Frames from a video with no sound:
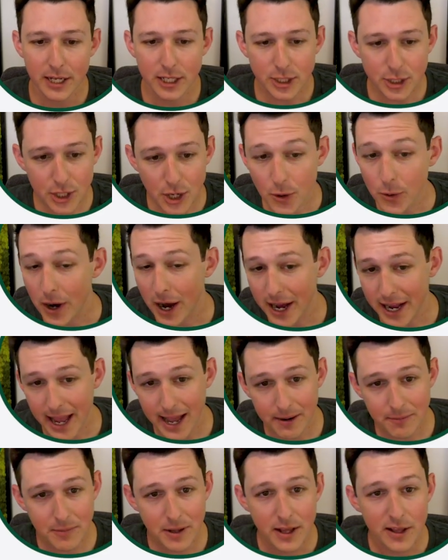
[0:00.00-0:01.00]
So
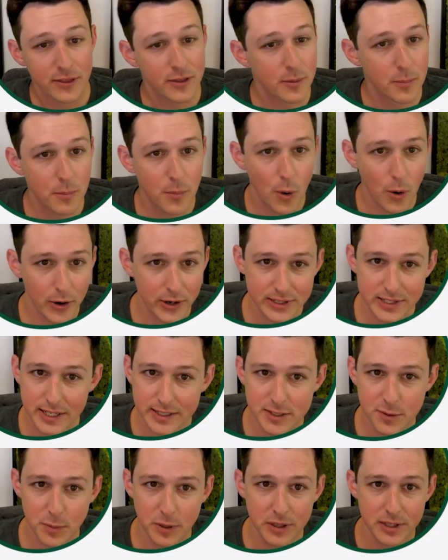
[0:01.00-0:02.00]
again, the more
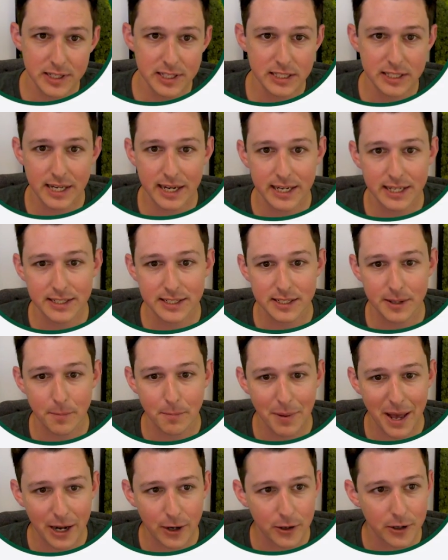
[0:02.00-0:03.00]
accessibility settings, the
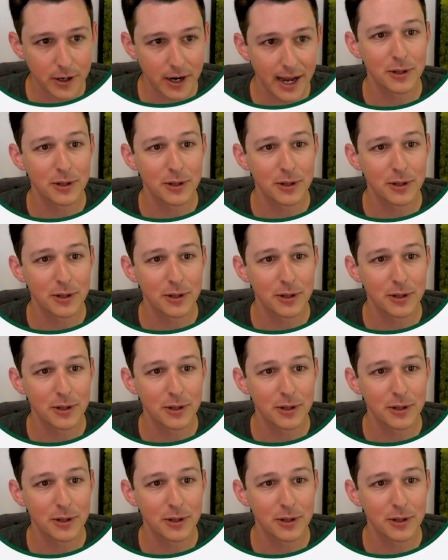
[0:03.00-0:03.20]
better.